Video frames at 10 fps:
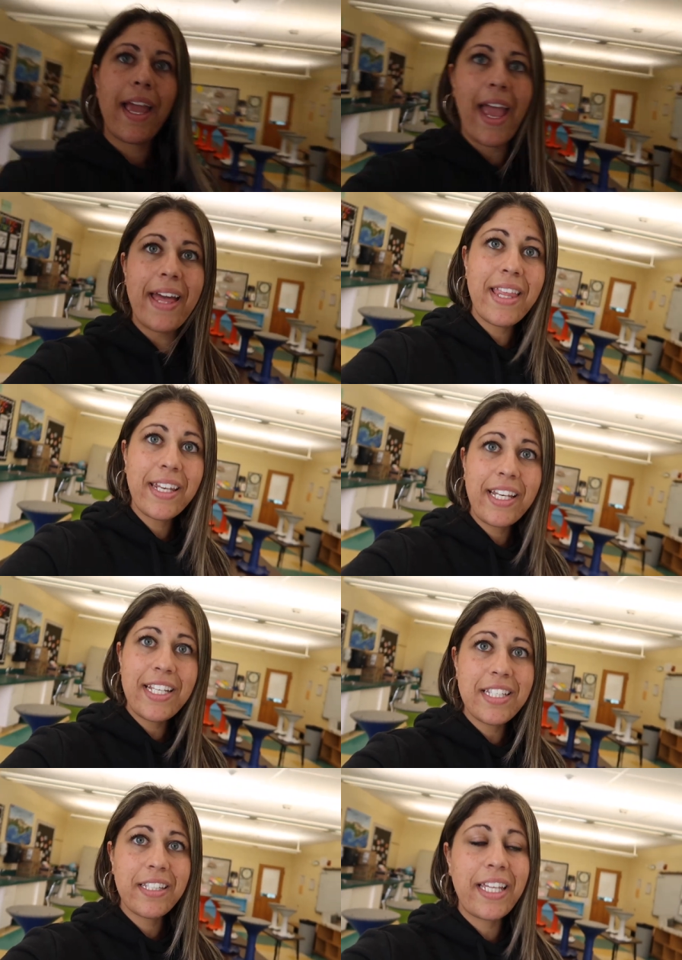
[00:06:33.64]
And then I
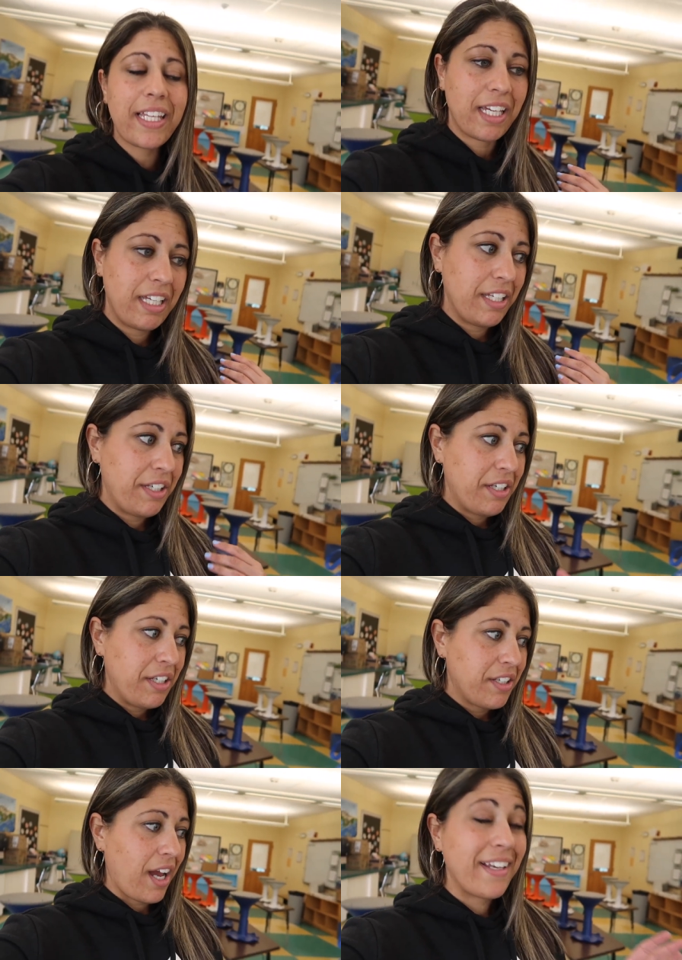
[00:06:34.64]
need
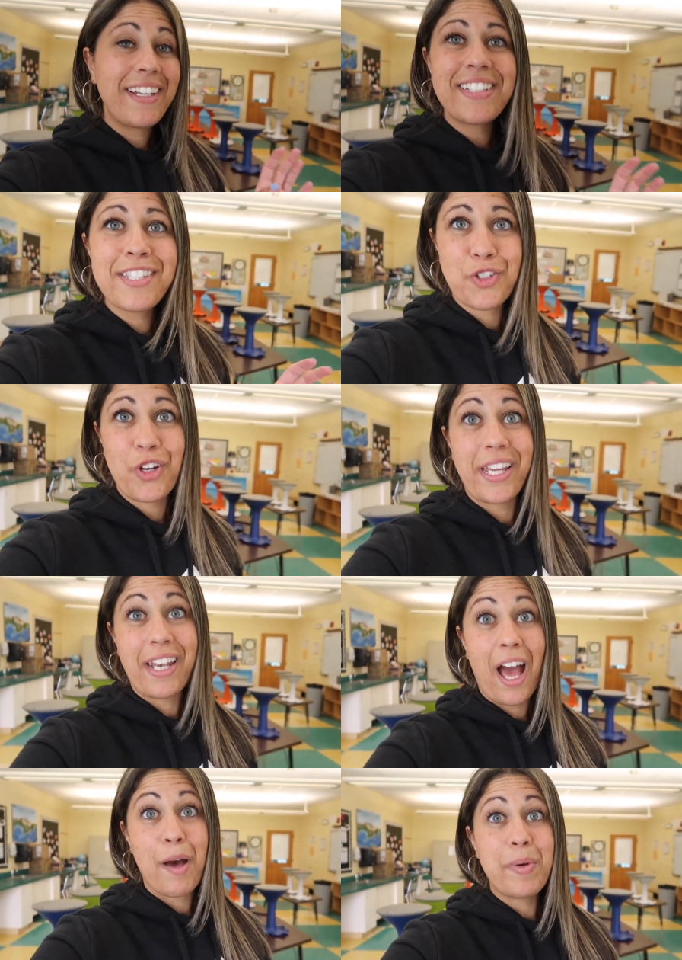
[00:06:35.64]
to straighten
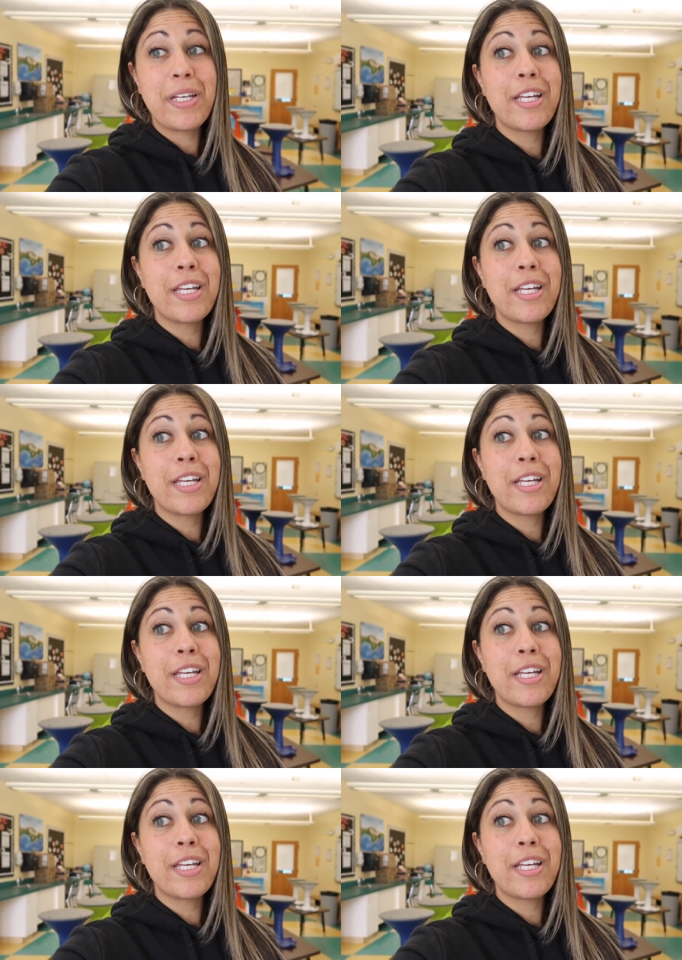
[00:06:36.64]
up.